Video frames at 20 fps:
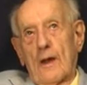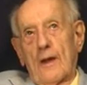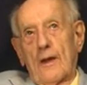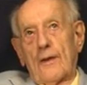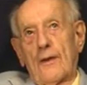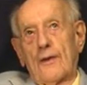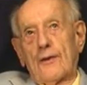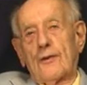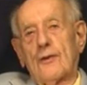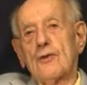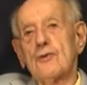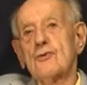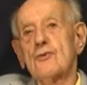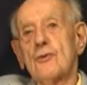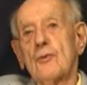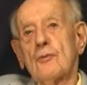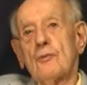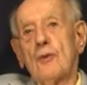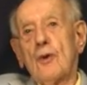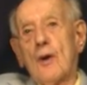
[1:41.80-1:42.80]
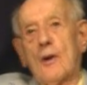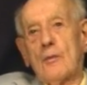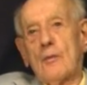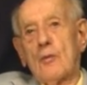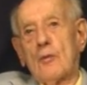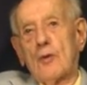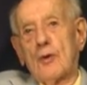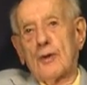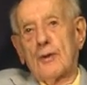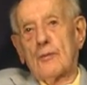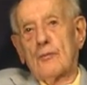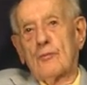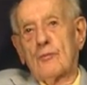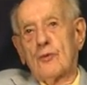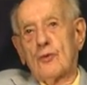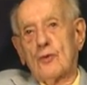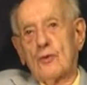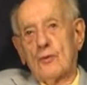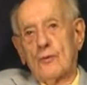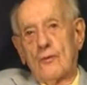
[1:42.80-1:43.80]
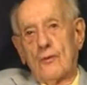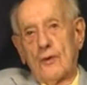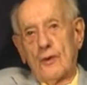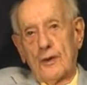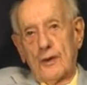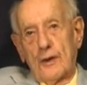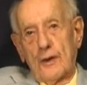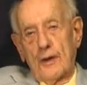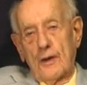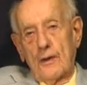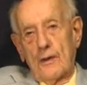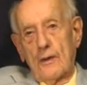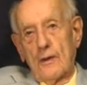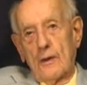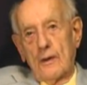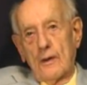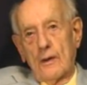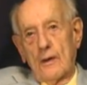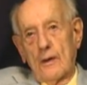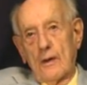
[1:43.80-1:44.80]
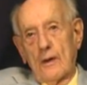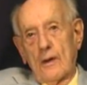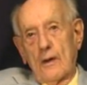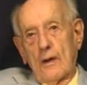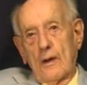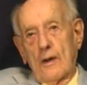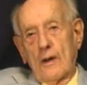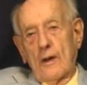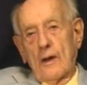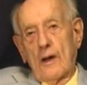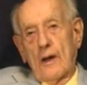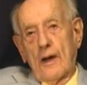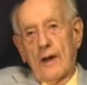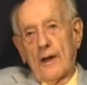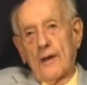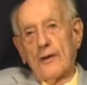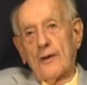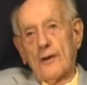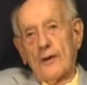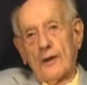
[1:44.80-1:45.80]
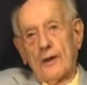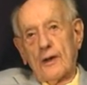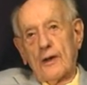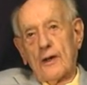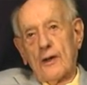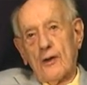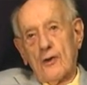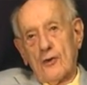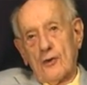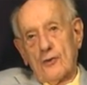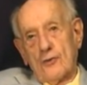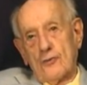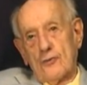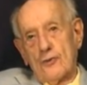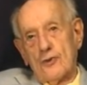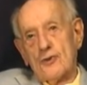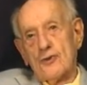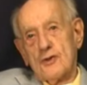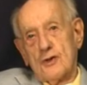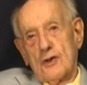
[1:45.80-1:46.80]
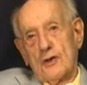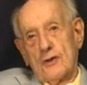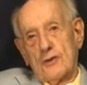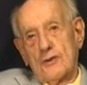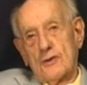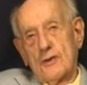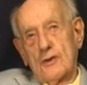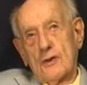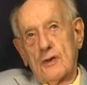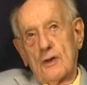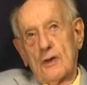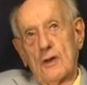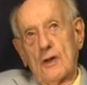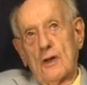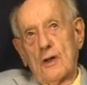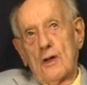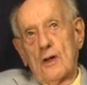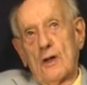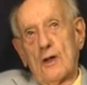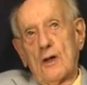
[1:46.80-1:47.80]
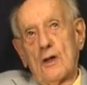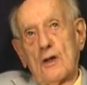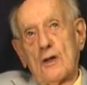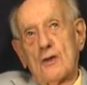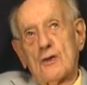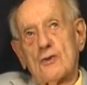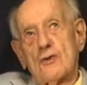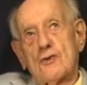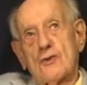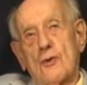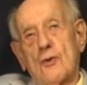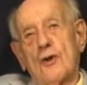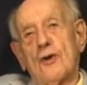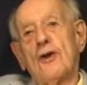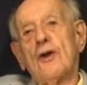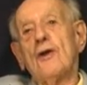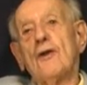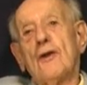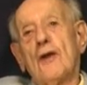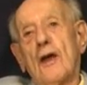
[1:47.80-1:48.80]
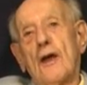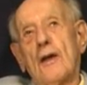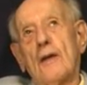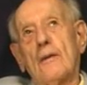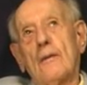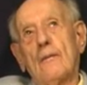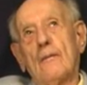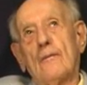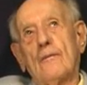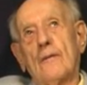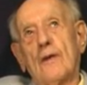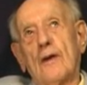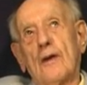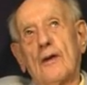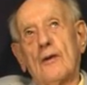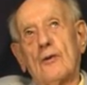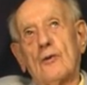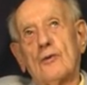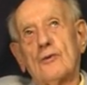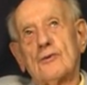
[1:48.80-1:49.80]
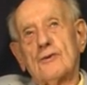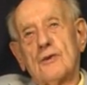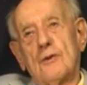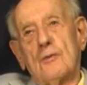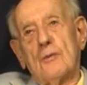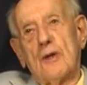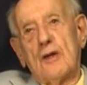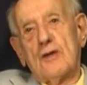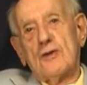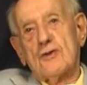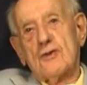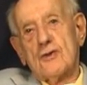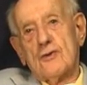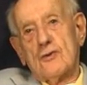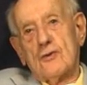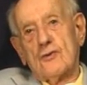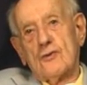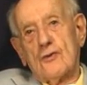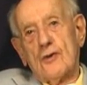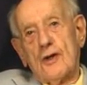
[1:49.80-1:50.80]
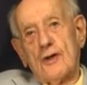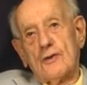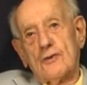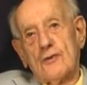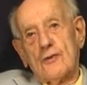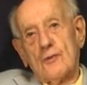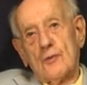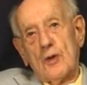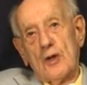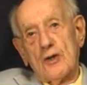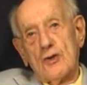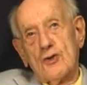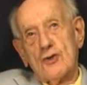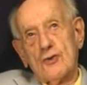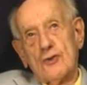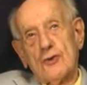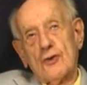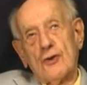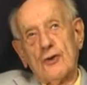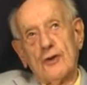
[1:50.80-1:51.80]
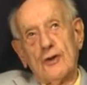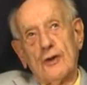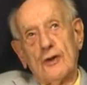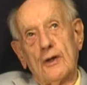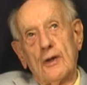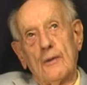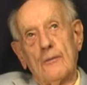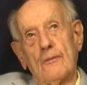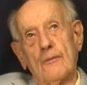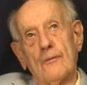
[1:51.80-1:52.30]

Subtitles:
and that this would probably improve the handling characteristics. So we did that, and it was an amazing transformation. The